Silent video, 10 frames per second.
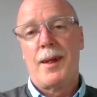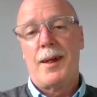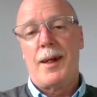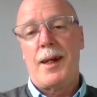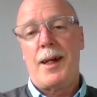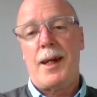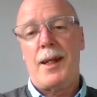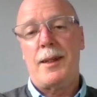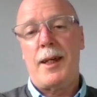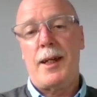
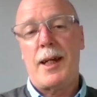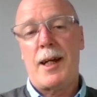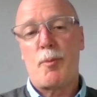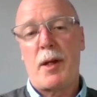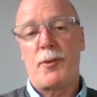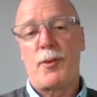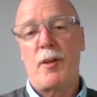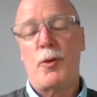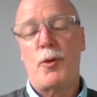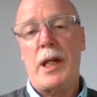And then after about 3 or
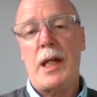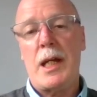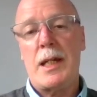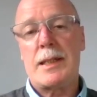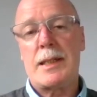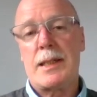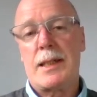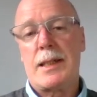4 years,